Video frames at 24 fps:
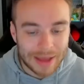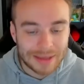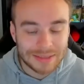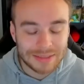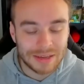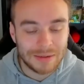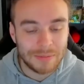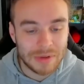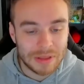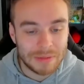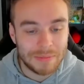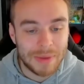
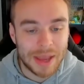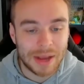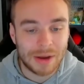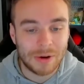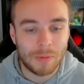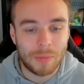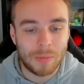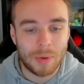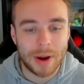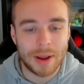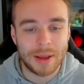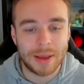going to be the make
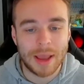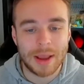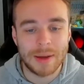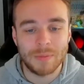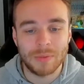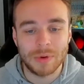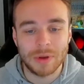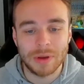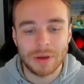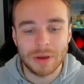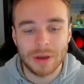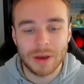or break game
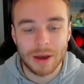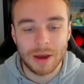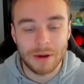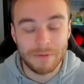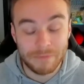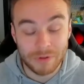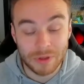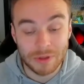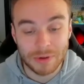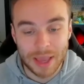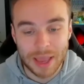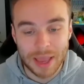week
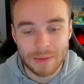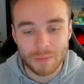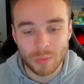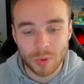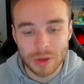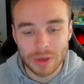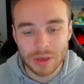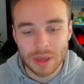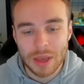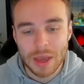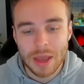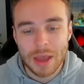for the game
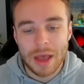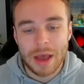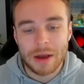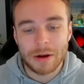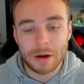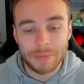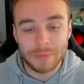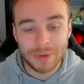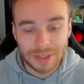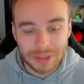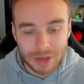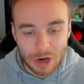week.
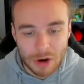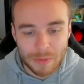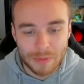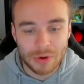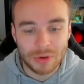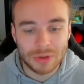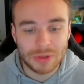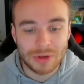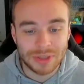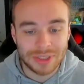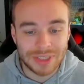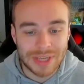Got Mitoma,
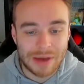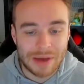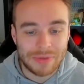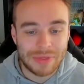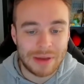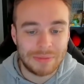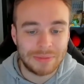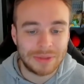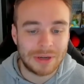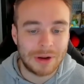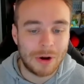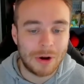who's got
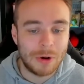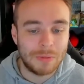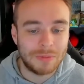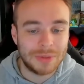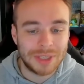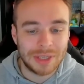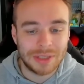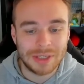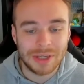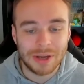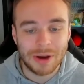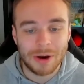Southampton at home,
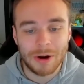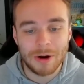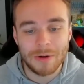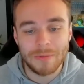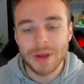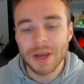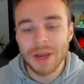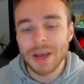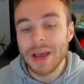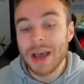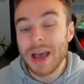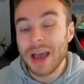City at
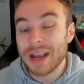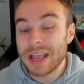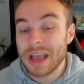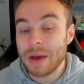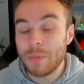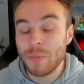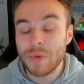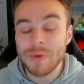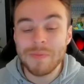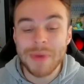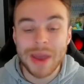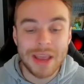home.
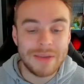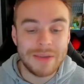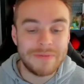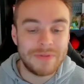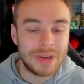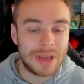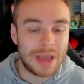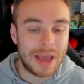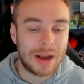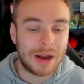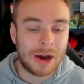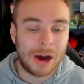Again, we may
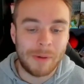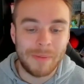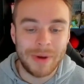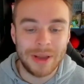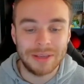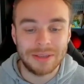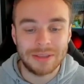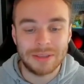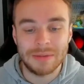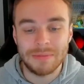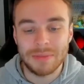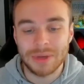even get
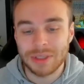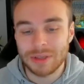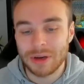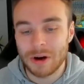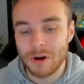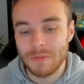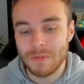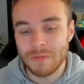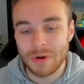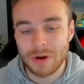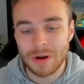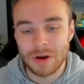comments that
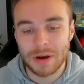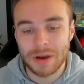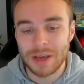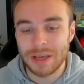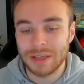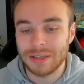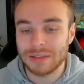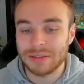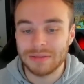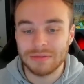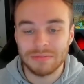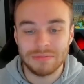Mitoma
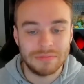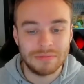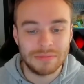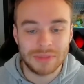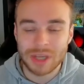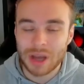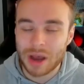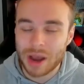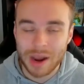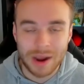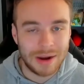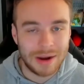is
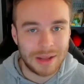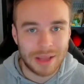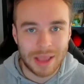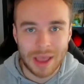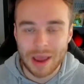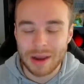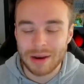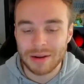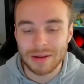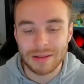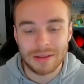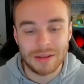tired
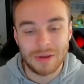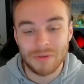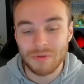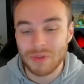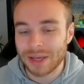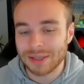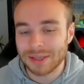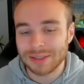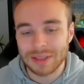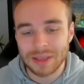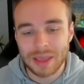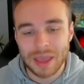again, and if
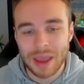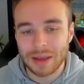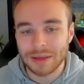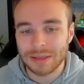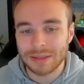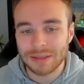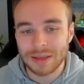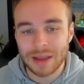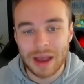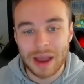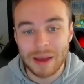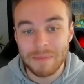that's the
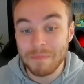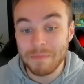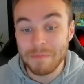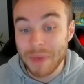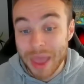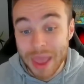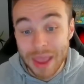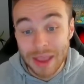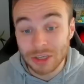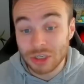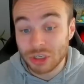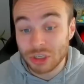case, I
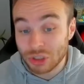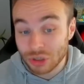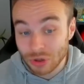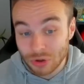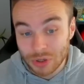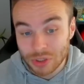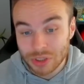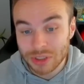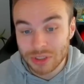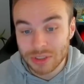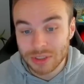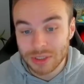may
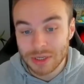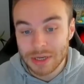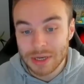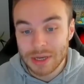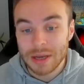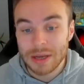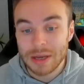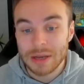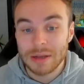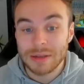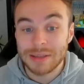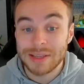just
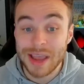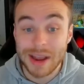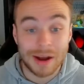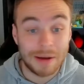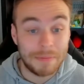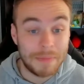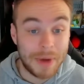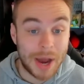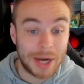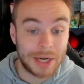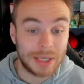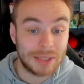take
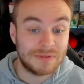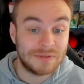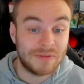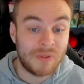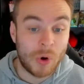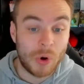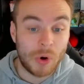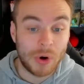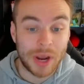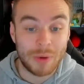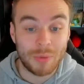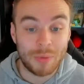a
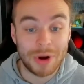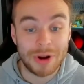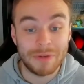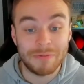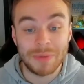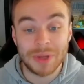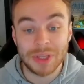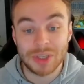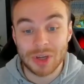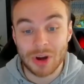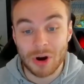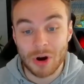-4, get rid of
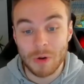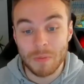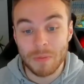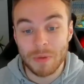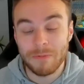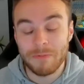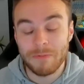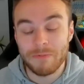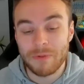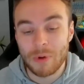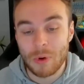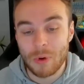
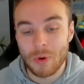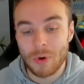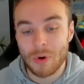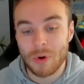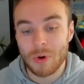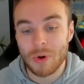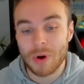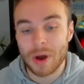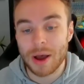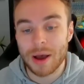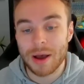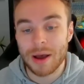Mitoma
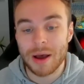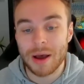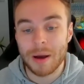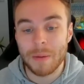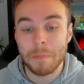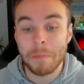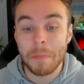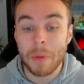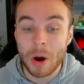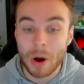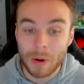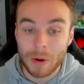for
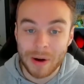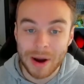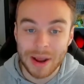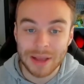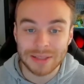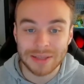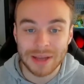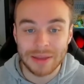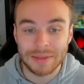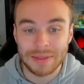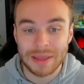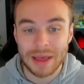
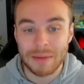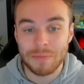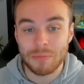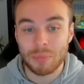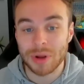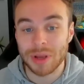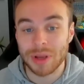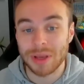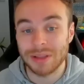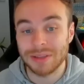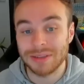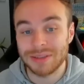Mahrez, and then
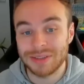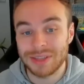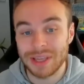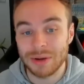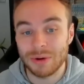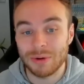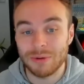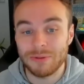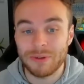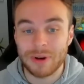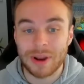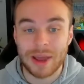bring in
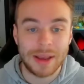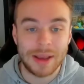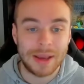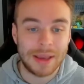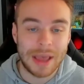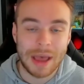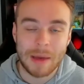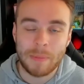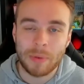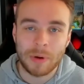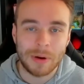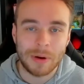Steele for like
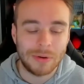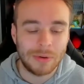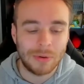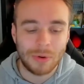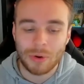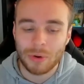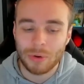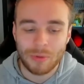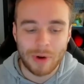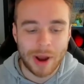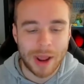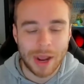Kepa
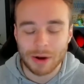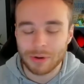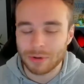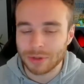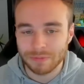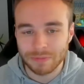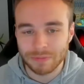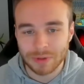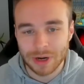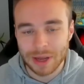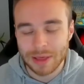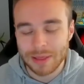or Raya or
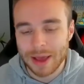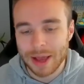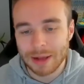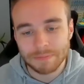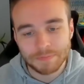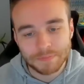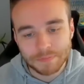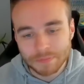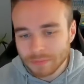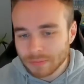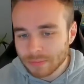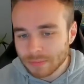something like that,
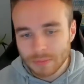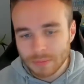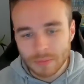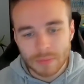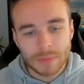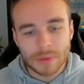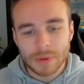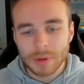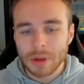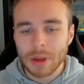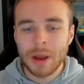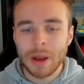
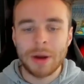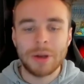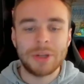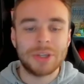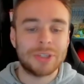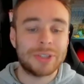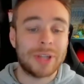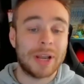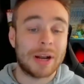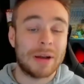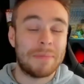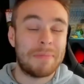and
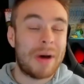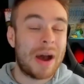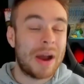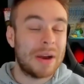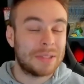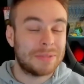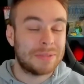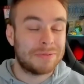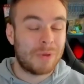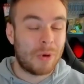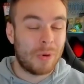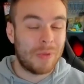just take a
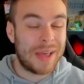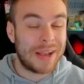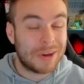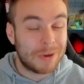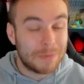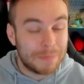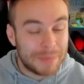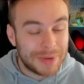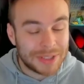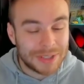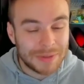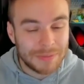-4. That
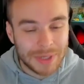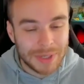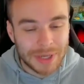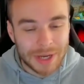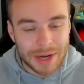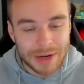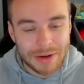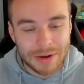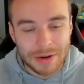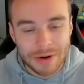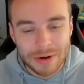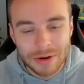could be something
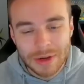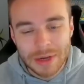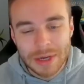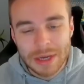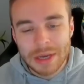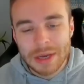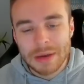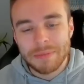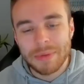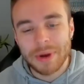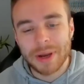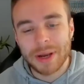I do,
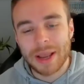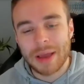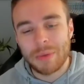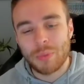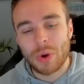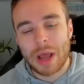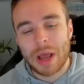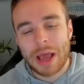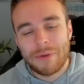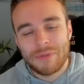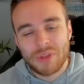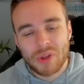but again,
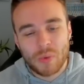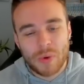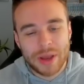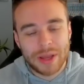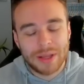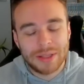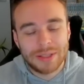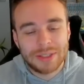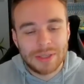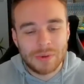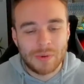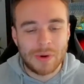we'll have to wait
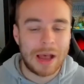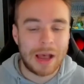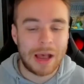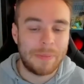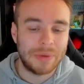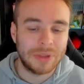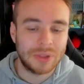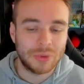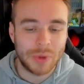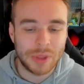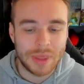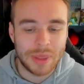and see what
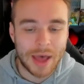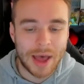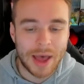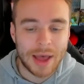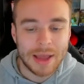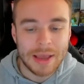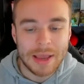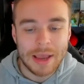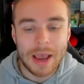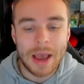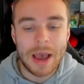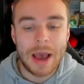happens with
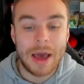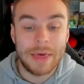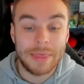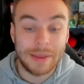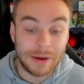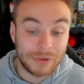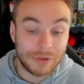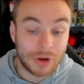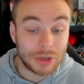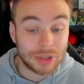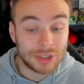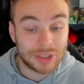that. And
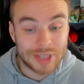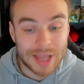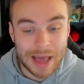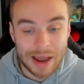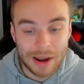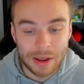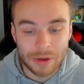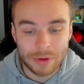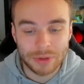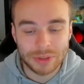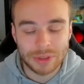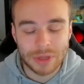then I've got
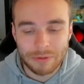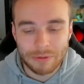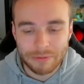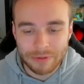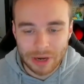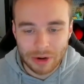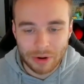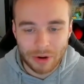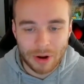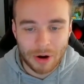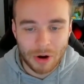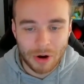Salah, who's got
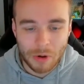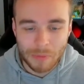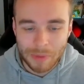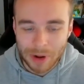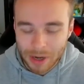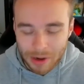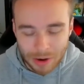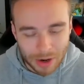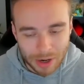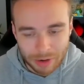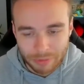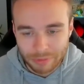Villa at home. I
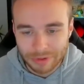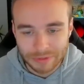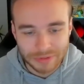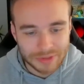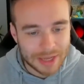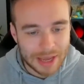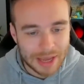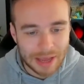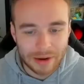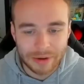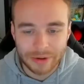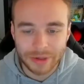can't get rid of
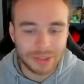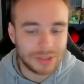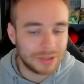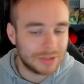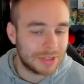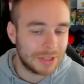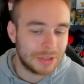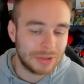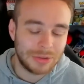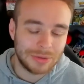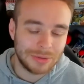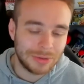Salah. He's
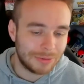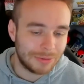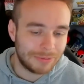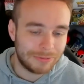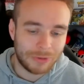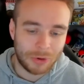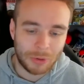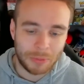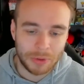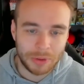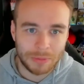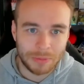just in too good
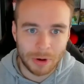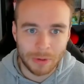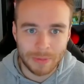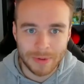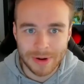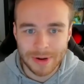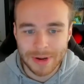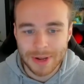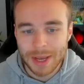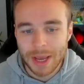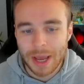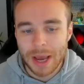form at the
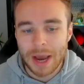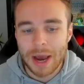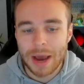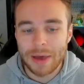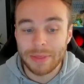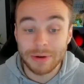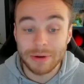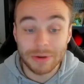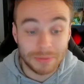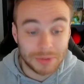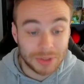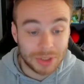moment.
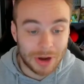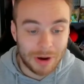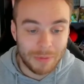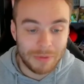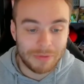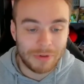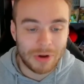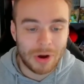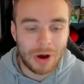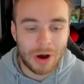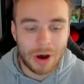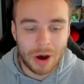And then up top,
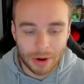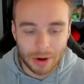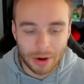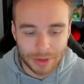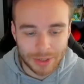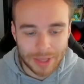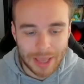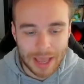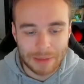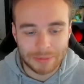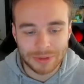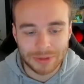we've got
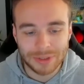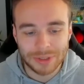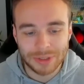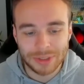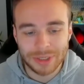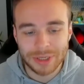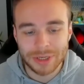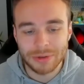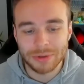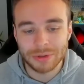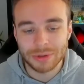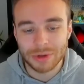Haaland,
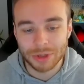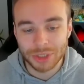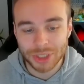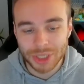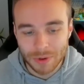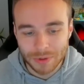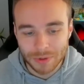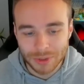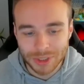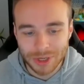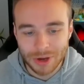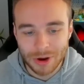captaincy, who's got
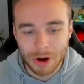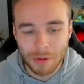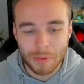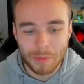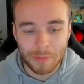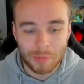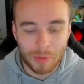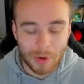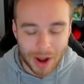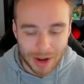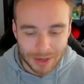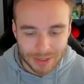Chelsea at home
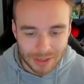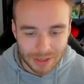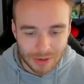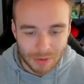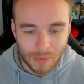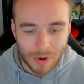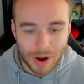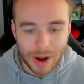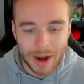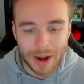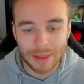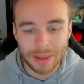and Brighton
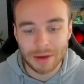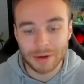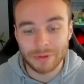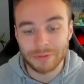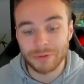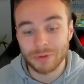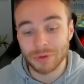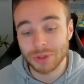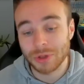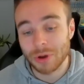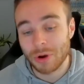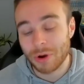away. And then
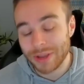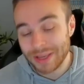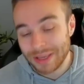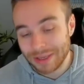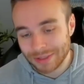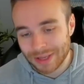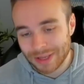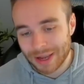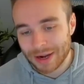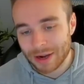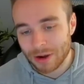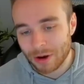I've also got
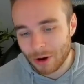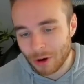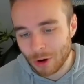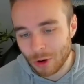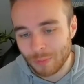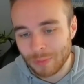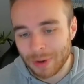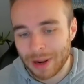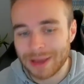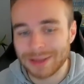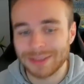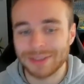Isak at
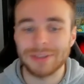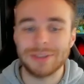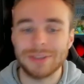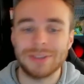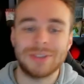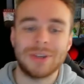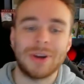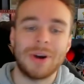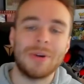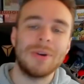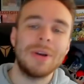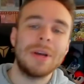home, Leicester.
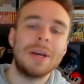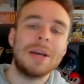So